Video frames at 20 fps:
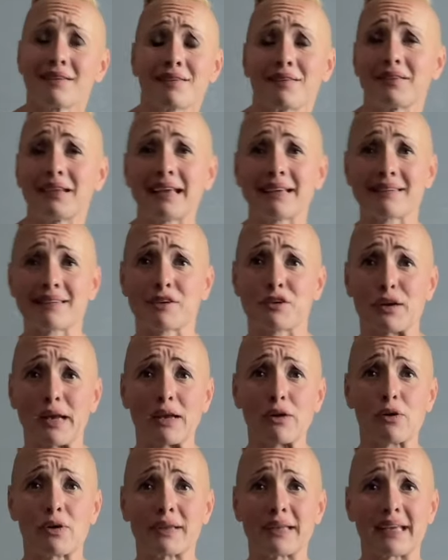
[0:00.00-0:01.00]
So let's
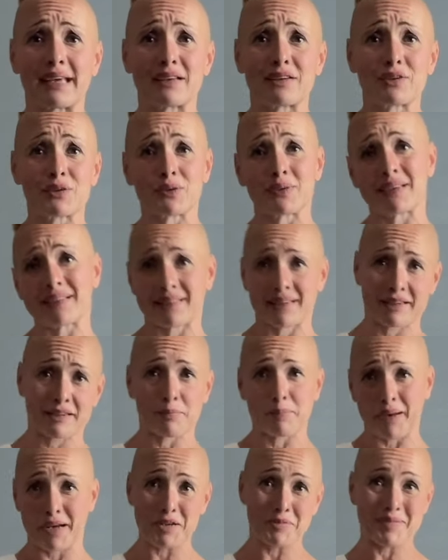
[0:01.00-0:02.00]
crack on and do this
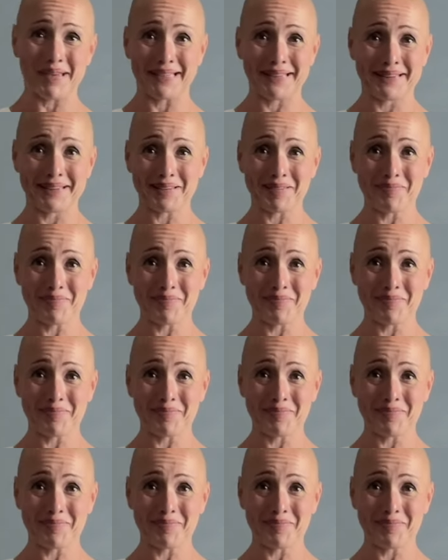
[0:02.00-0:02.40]
experiment.